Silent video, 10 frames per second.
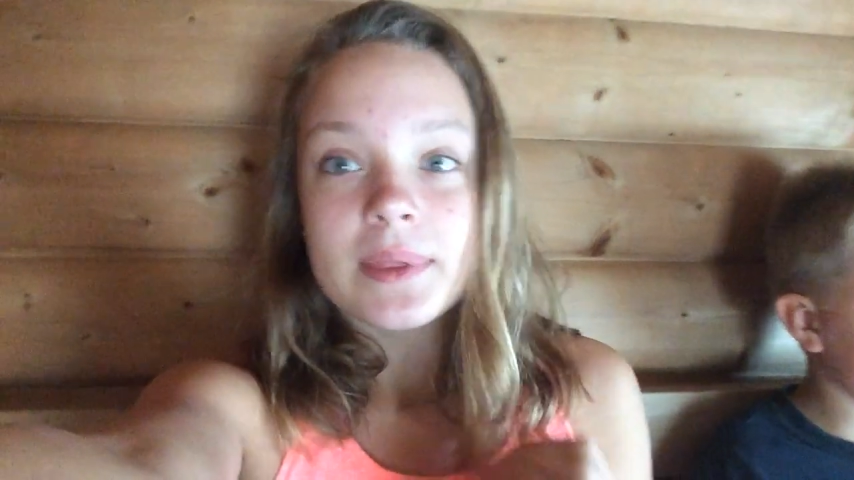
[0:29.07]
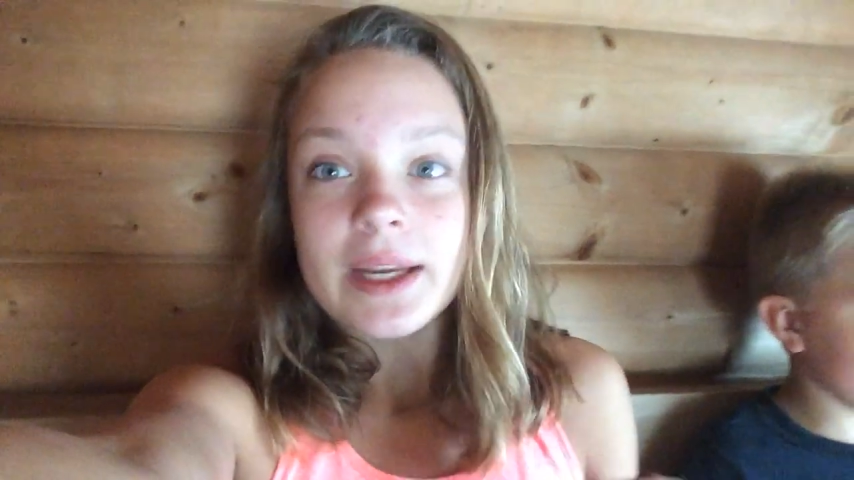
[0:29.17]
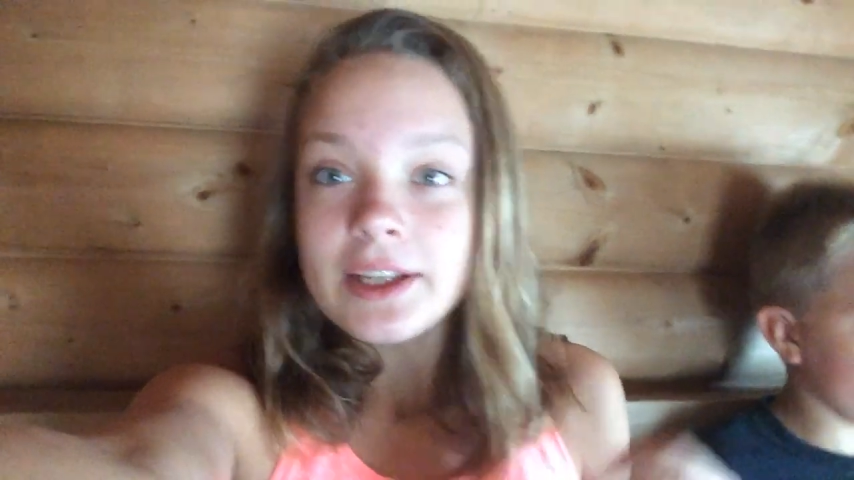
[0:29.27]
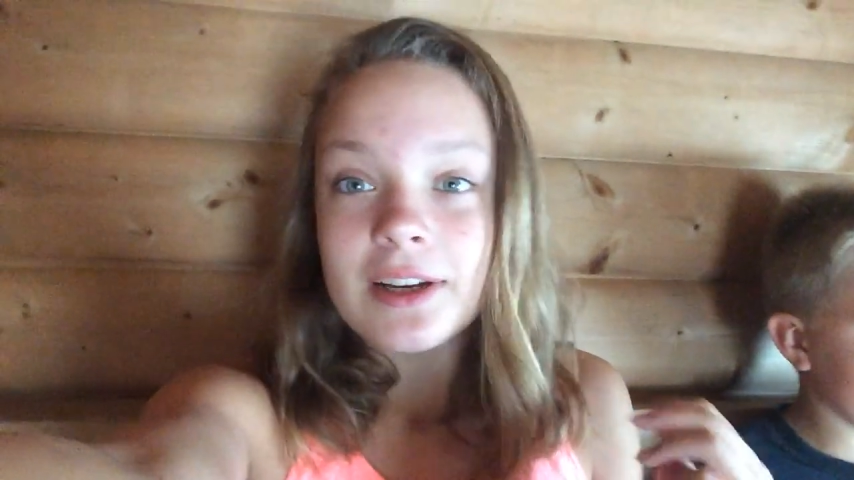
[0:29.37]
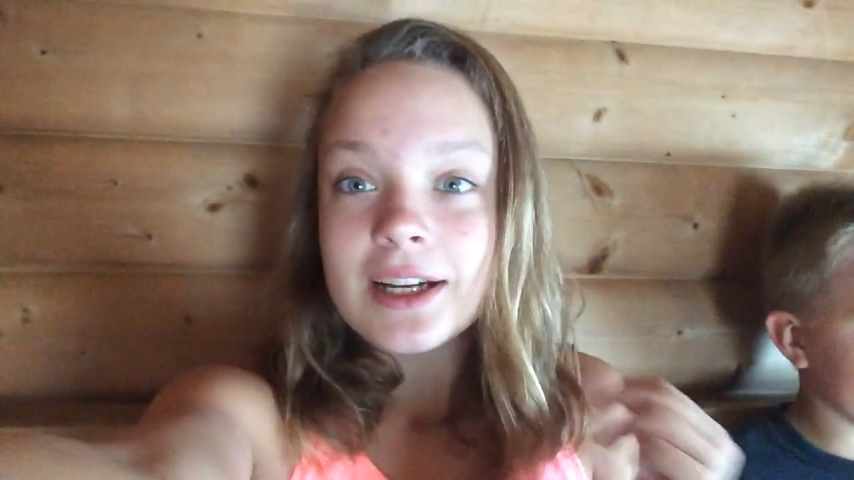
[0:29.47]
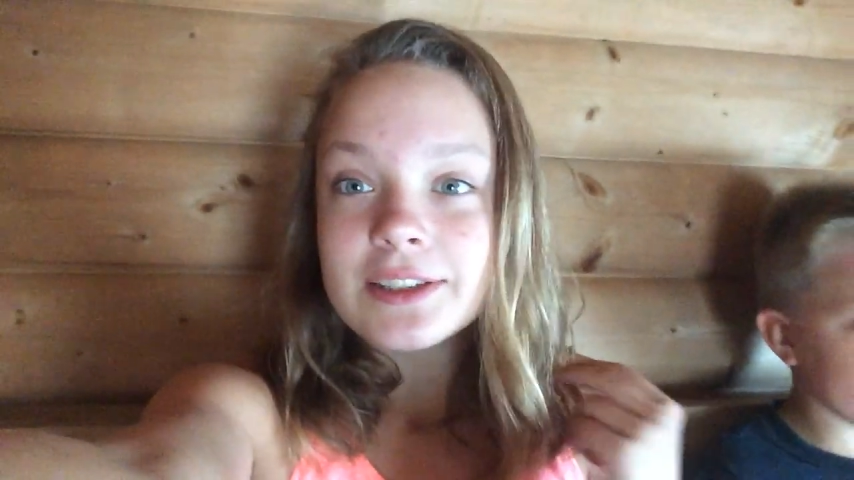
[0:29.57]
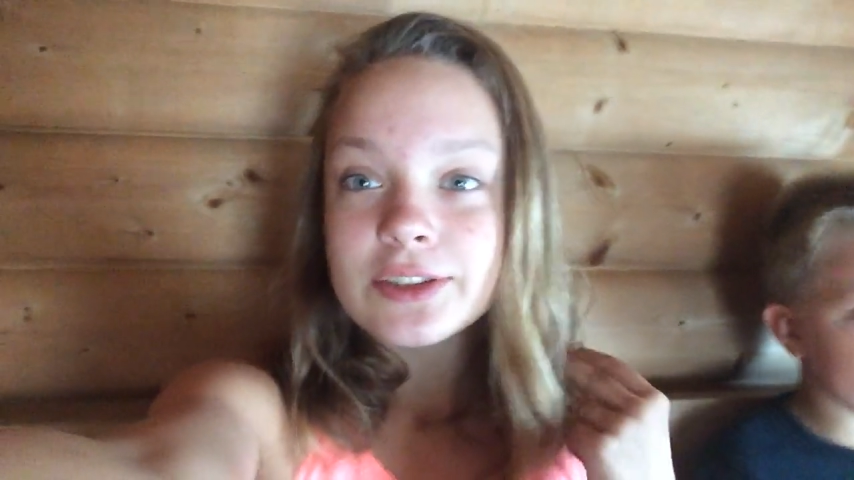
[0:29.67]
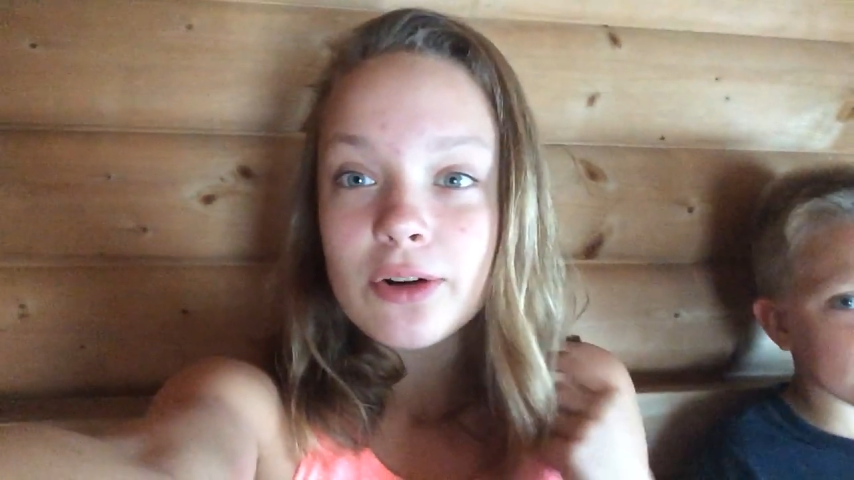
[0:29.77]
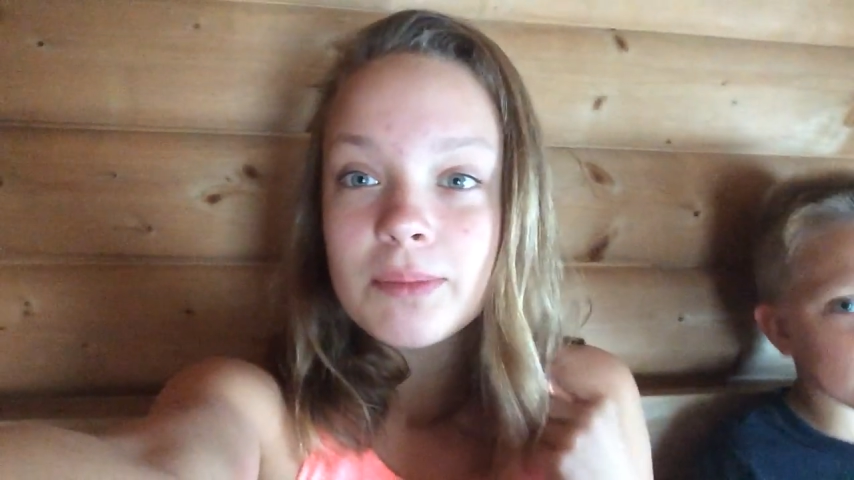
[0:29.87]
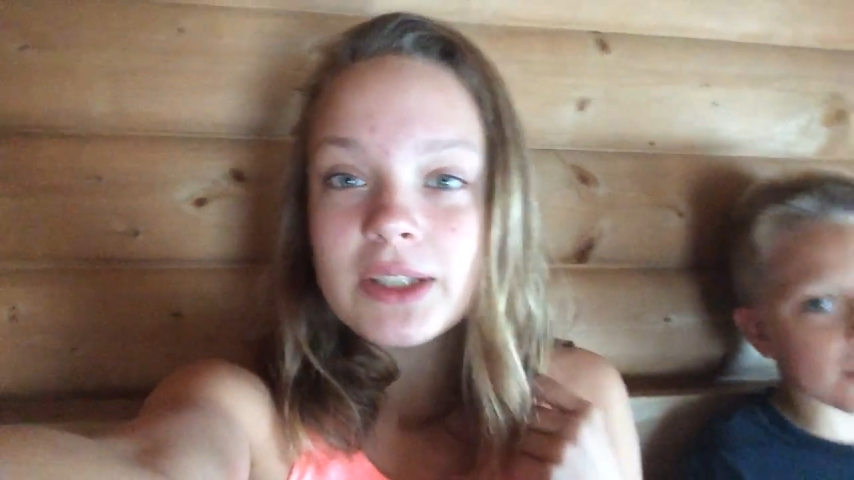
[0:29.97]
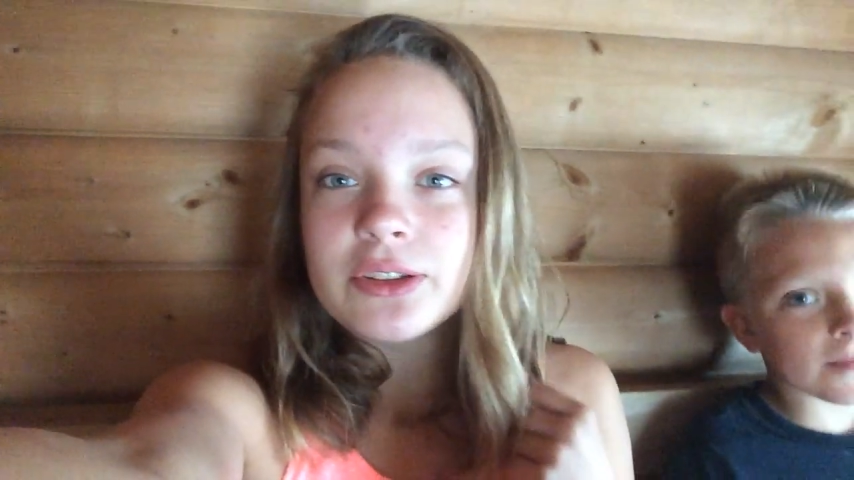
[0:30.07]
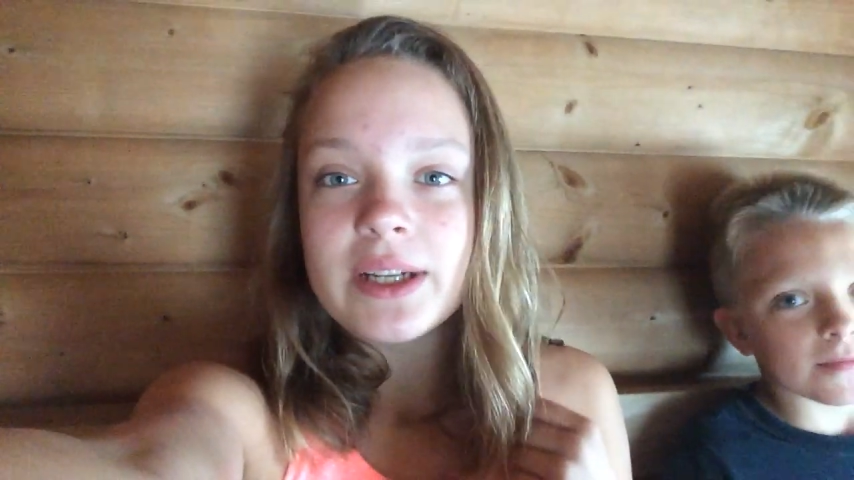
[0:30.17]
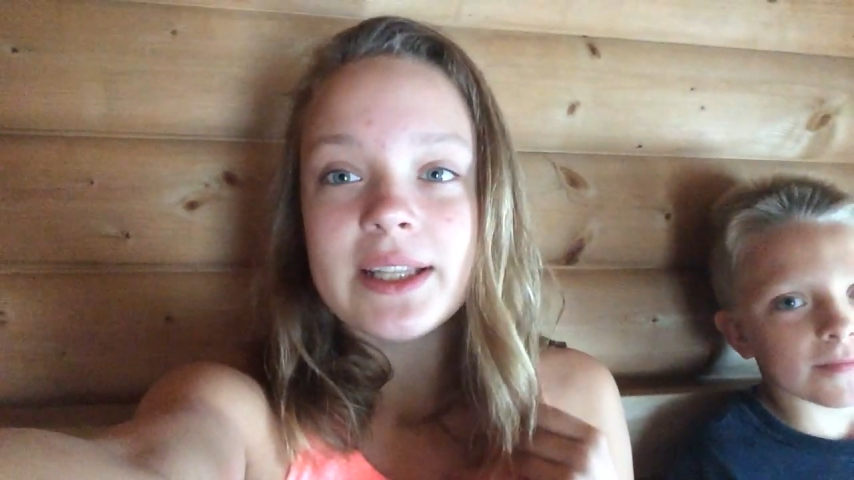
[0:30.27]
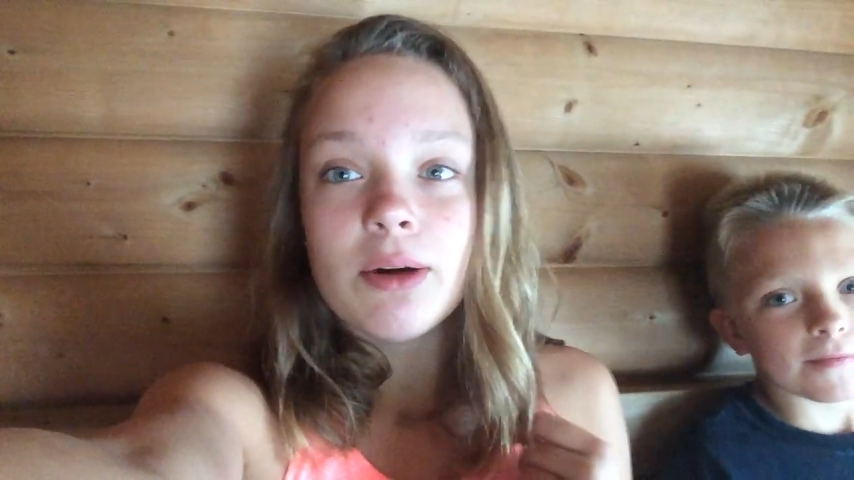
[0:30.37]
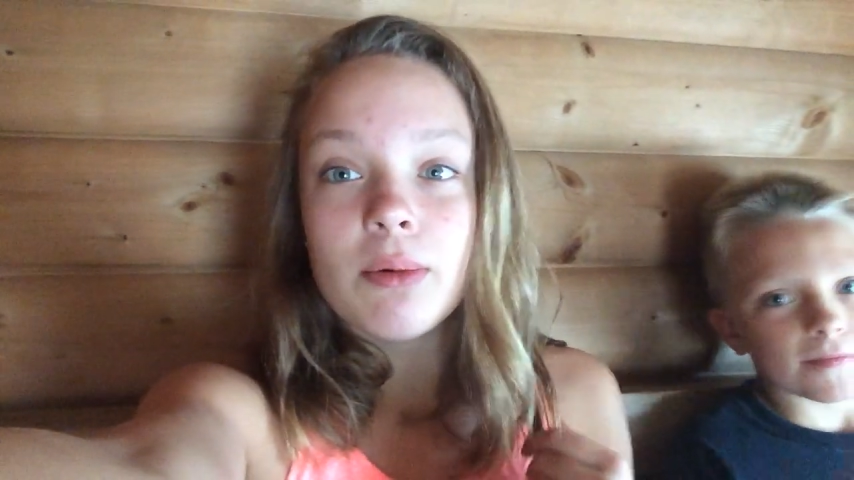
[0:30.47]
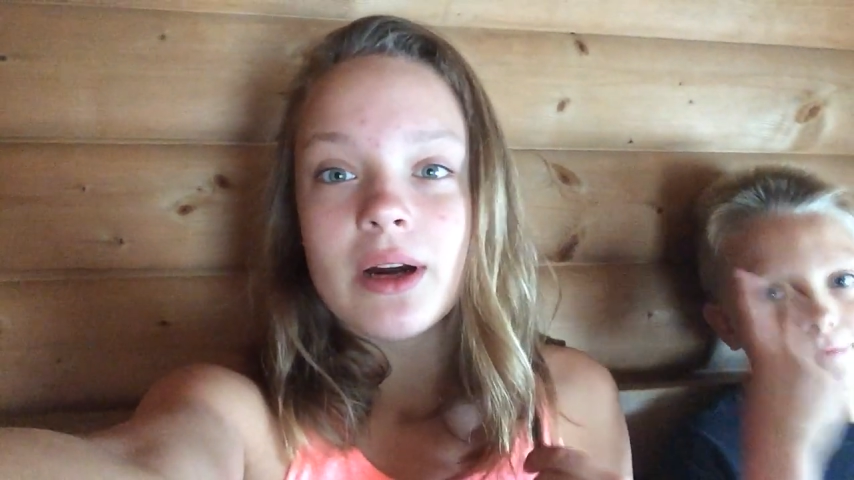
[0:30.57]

Thank you guys so much. Right now